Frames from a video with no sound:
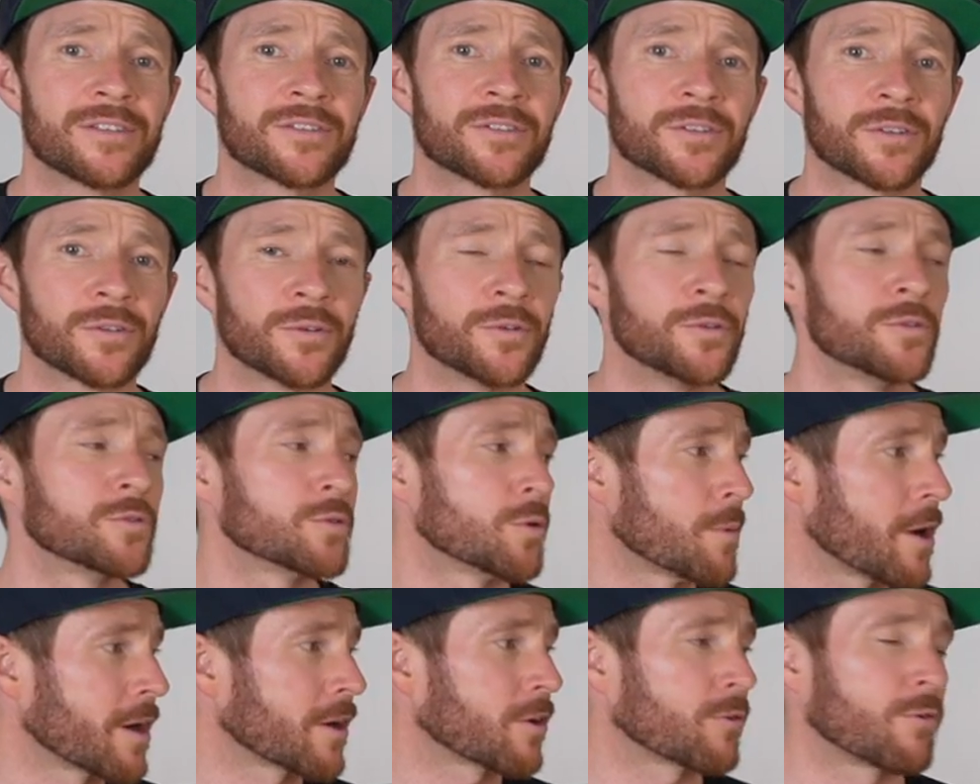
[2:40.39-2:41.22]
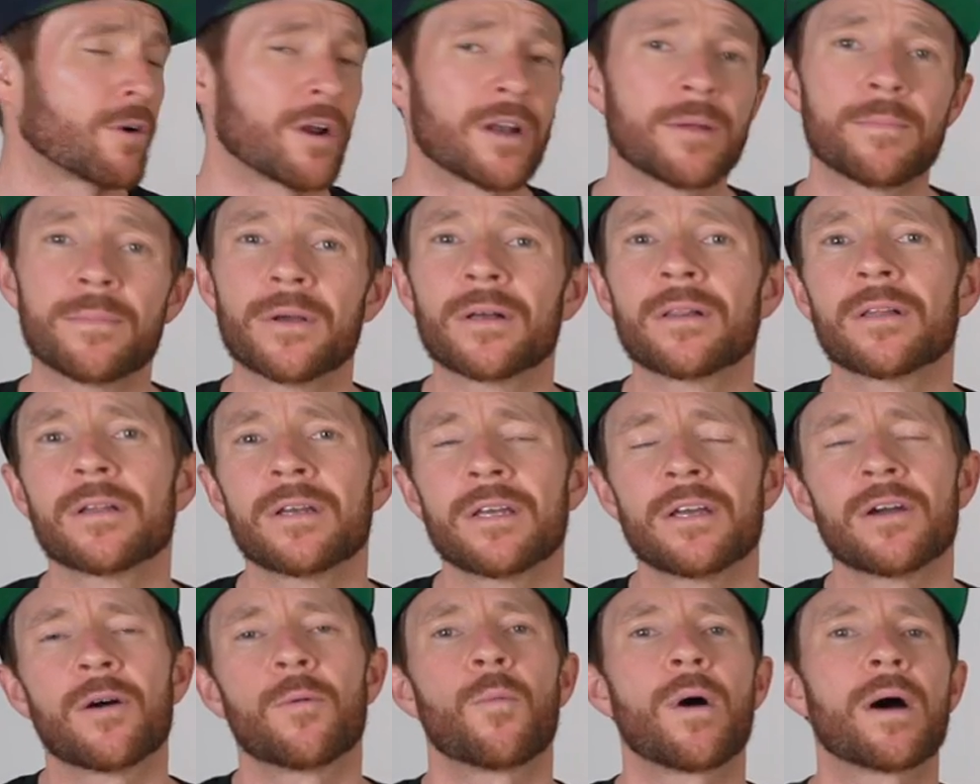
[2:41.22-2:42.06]
to lose all my
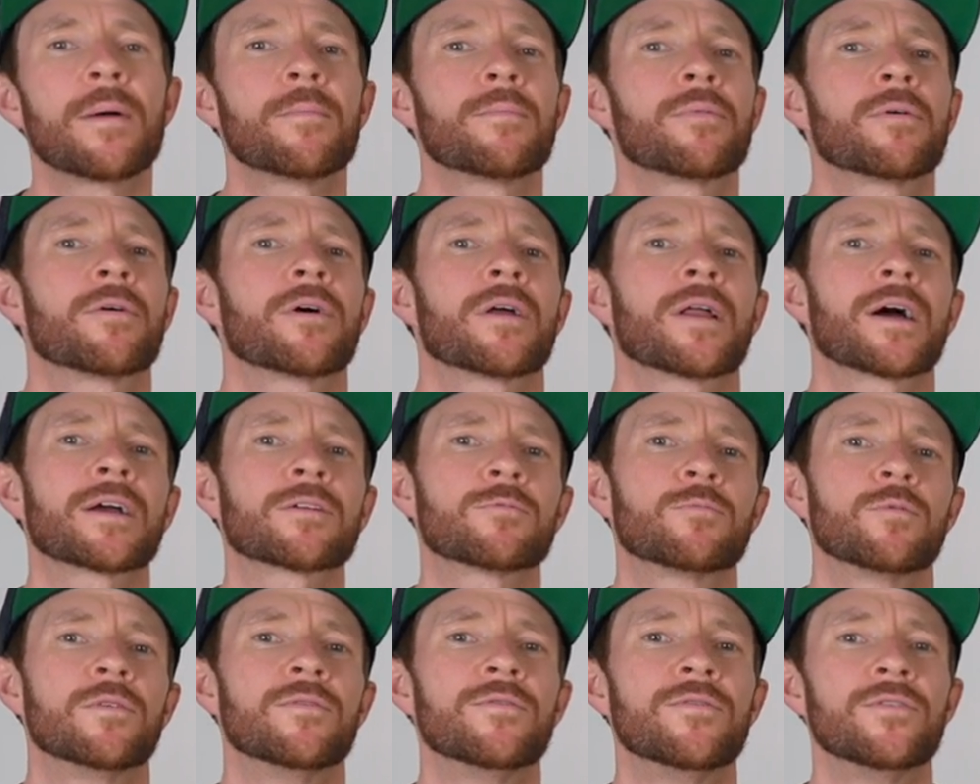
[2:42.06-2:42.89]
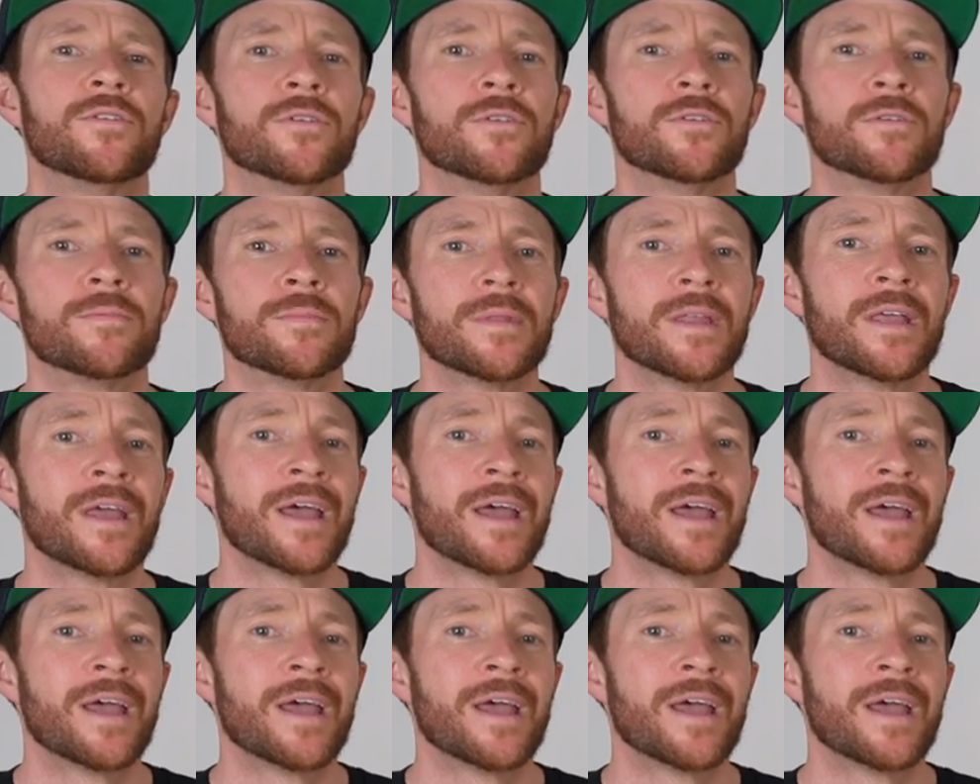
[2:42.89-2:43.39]
credibility on one product review.